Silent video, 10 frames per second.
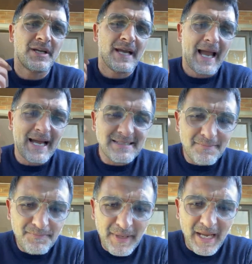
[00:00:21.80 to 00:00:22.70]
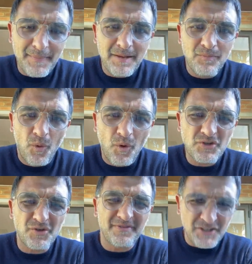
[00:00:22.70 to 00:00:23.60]
as I'm becoming more
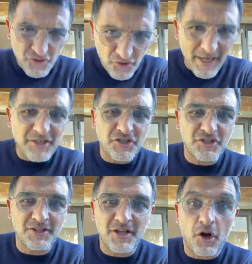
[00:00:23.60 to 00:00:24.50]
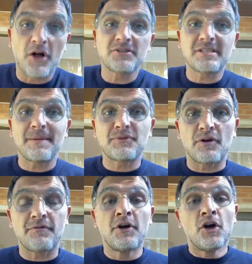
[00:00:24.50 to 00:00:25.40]
sort of entrenched in the concept
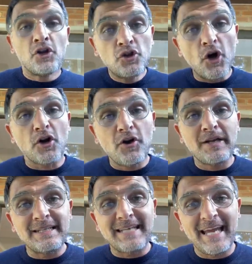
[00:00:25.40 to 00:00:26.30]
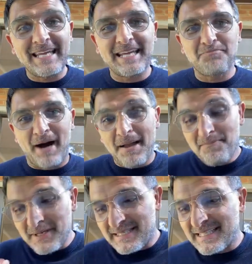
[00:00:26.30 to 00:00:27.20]
of not only taking my
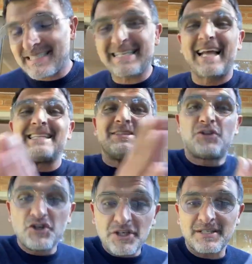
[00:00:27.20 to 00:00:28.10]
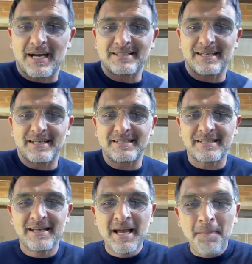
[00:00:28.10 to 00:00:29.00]
business and digitizing it,
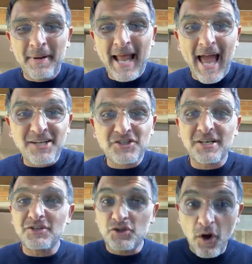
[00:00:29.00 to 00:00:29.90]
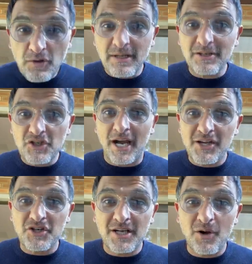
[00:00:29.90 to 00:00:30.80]
but actually totally
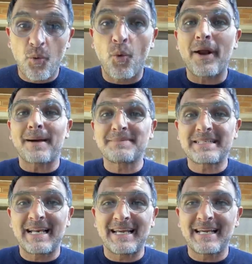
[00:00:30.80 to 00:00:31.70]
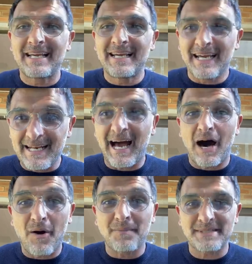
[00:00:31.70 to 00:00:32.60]
changing what I'm selling and
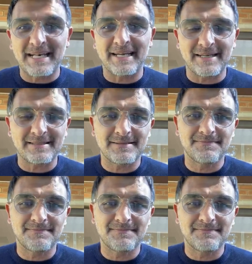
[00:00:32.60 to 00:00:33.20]
how I'm selling it.